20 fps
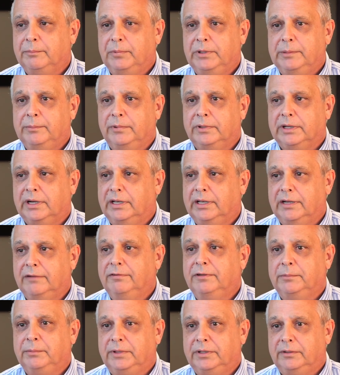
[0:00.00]
people that
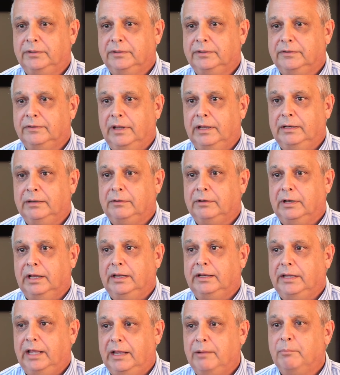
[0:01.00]
love him, you know, and, and,
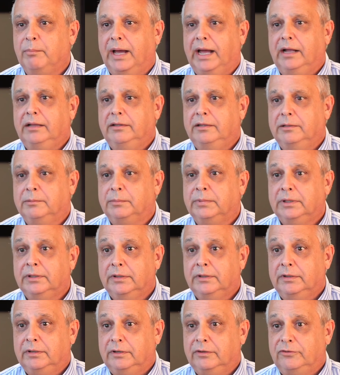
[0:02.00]
and came back to
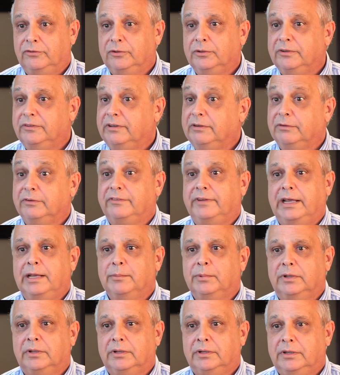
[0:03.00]
him as soon as he was
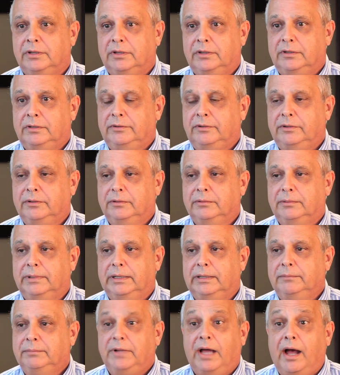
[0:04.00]
able to,
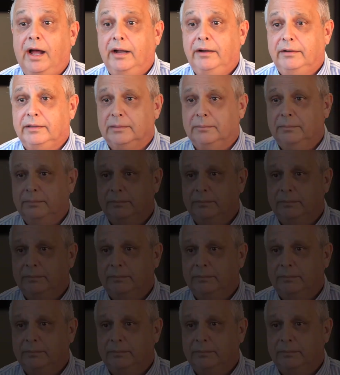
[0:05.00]
uh, to hire them.